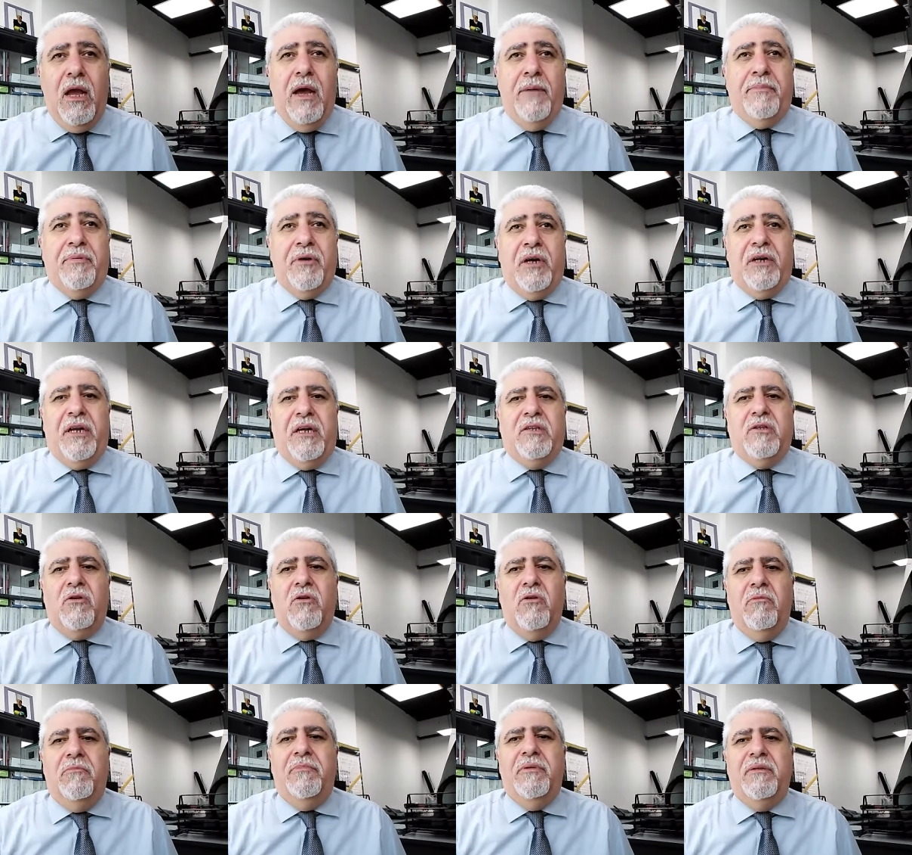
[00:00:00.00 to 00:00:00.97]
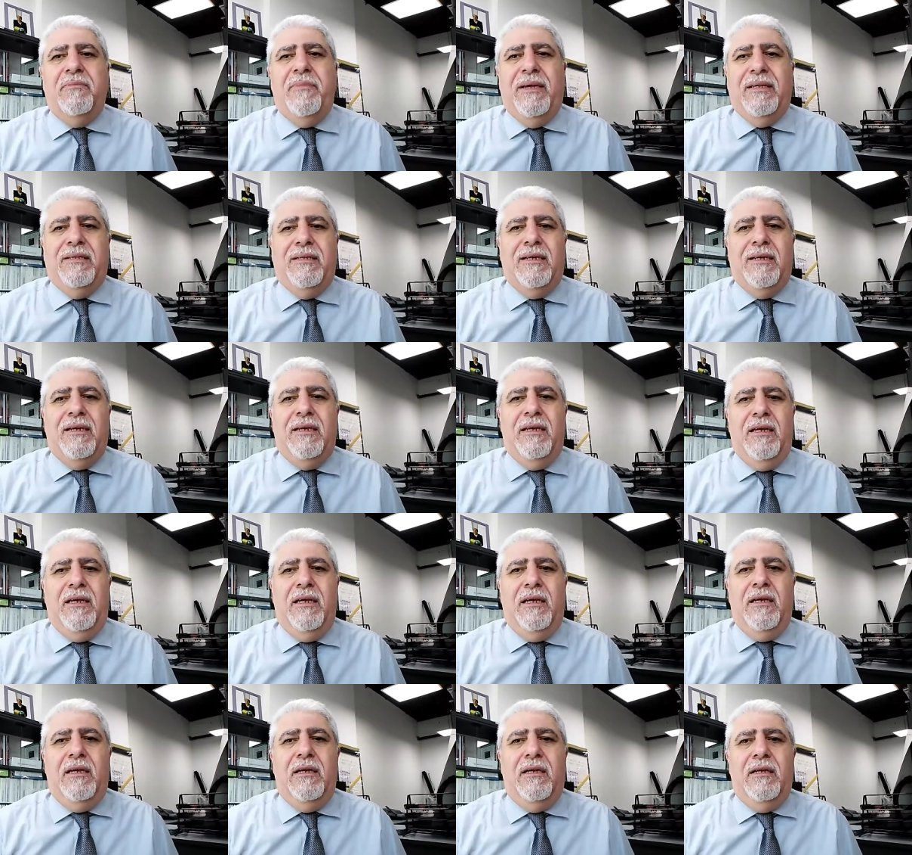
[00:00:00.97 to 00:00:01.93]
A product scope is
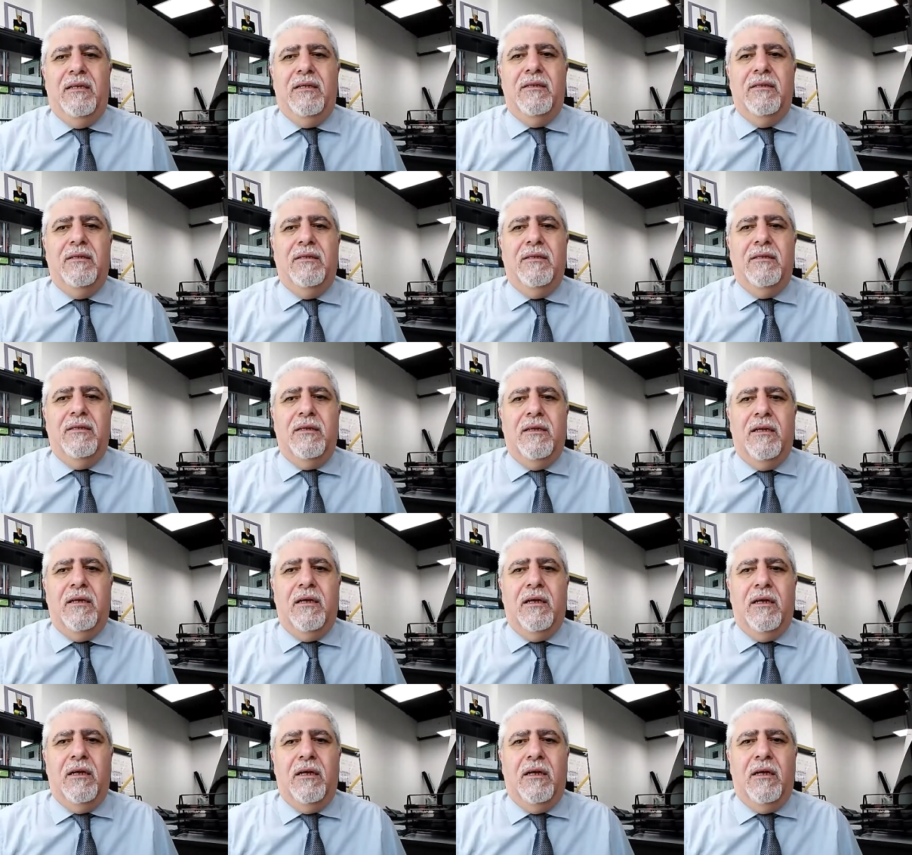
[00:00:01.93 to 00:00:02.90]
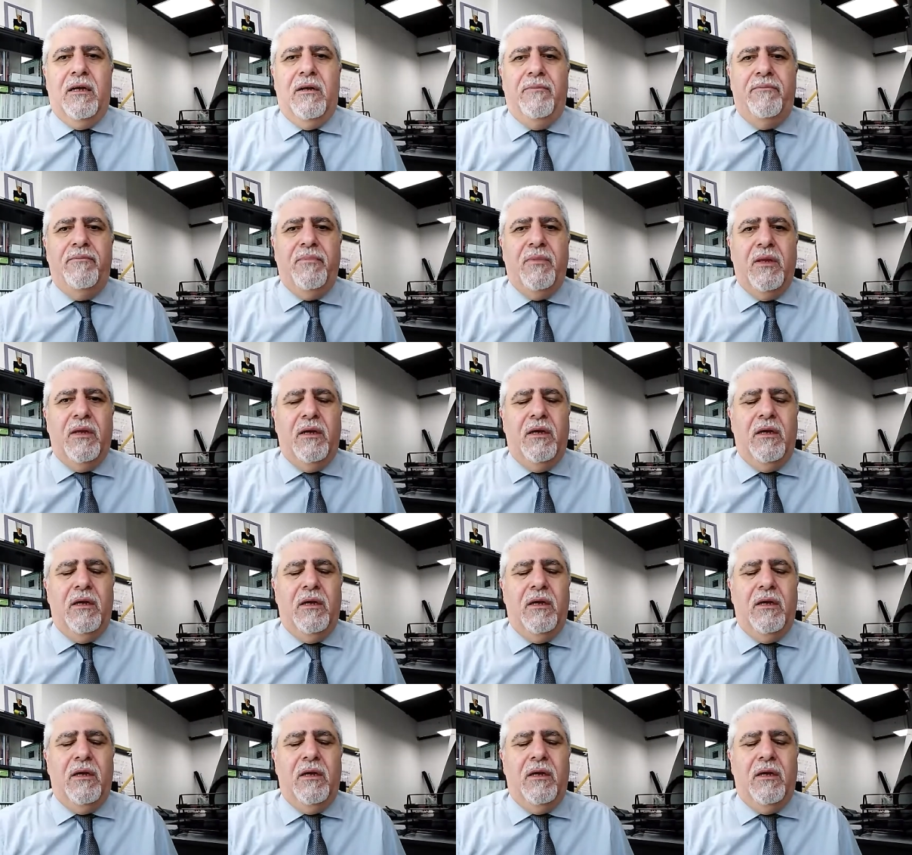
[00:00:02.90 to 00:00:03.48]
basically is um,